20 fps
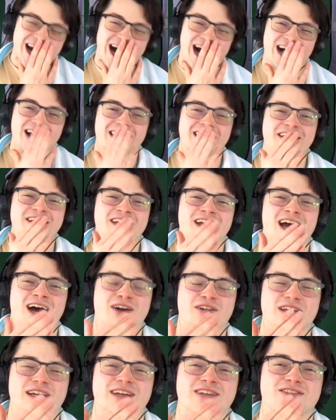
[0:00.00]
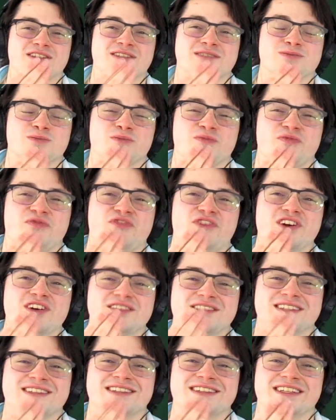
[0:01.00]
I like how they just
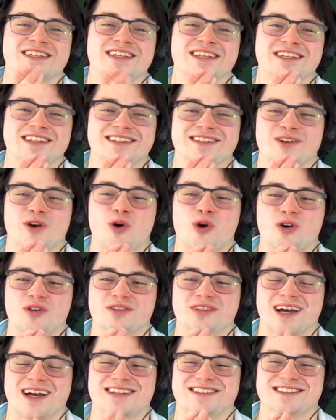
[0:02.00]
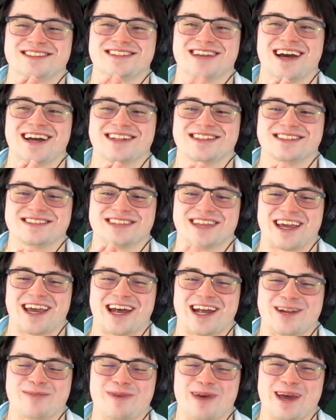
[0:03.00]
feel the need in old 1990s
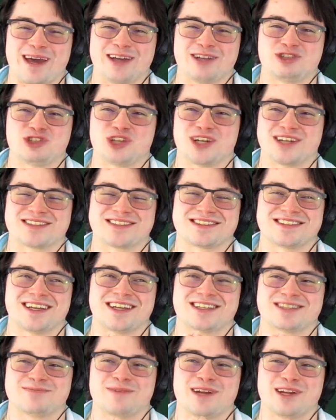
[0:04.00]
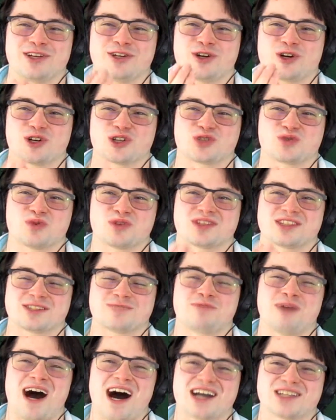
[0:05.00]
anime just to say as many curse words as
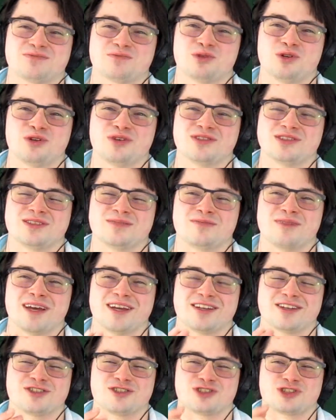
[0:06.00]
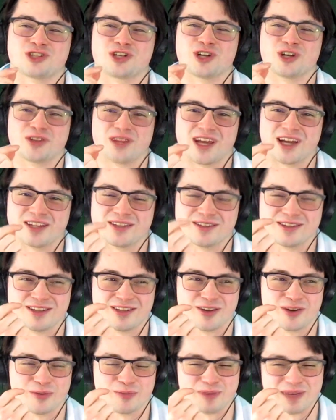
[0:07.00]
possible to make it sure that
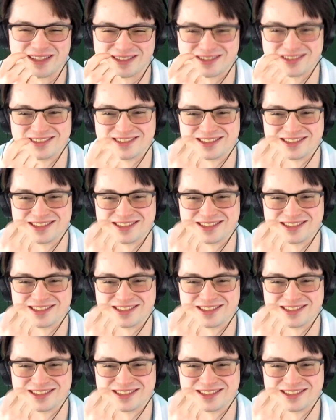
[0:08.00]
they're basically